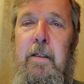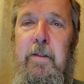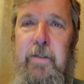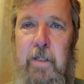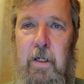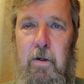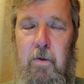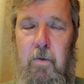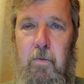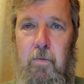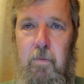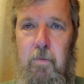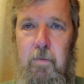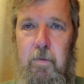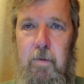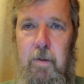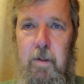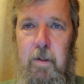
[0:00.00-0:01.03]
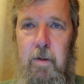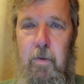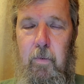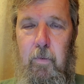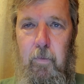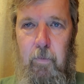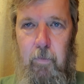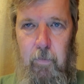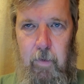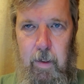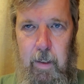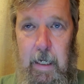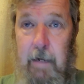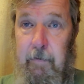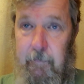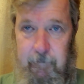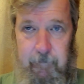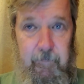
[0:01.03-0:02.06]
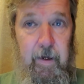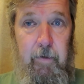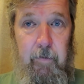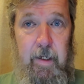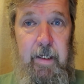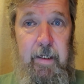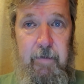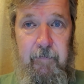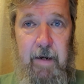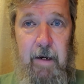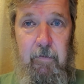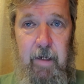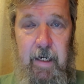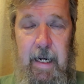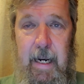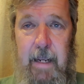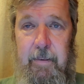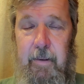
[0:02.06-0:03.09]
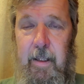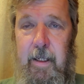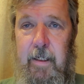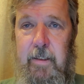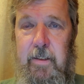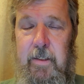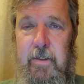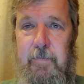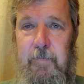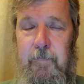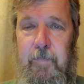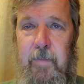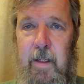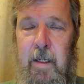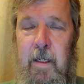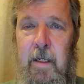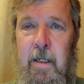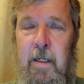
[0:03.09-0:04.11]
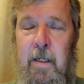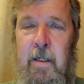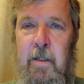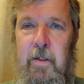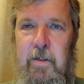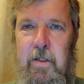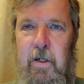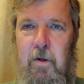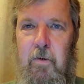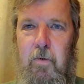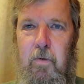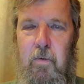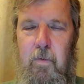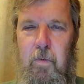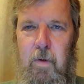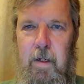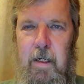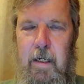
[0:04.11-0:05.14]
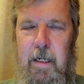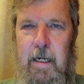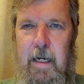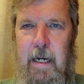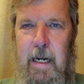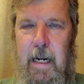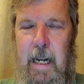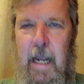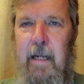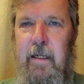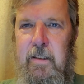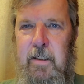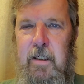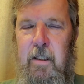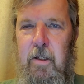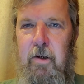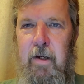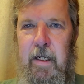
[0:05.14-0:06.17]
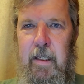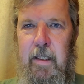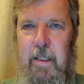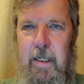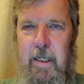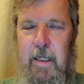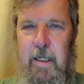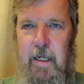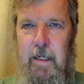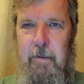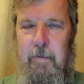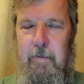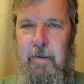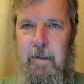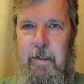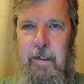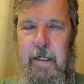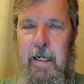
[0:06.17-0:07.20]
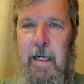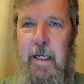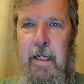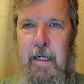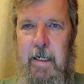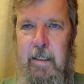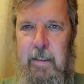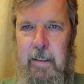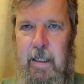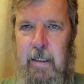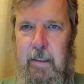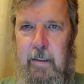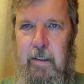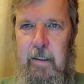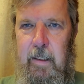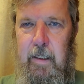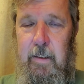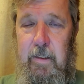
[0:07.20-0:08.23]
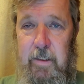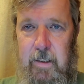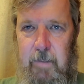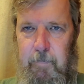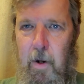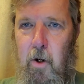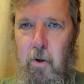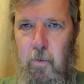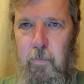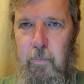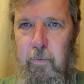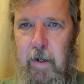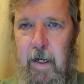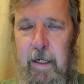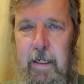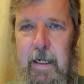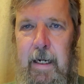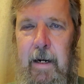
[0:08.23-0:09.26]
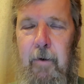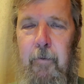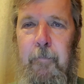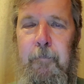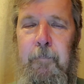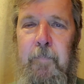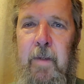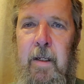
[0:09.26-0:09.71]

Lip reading: So, and very devout Catholics. So, excluding the idiot that is the Pope right now,